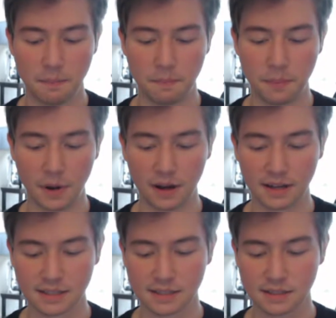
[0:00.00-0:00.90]

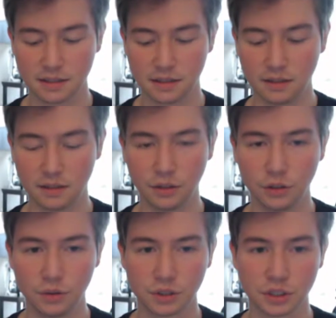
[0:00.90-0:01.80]
But
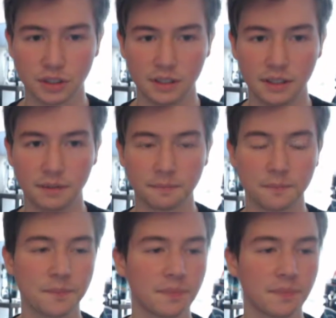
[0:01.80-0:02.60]
usually,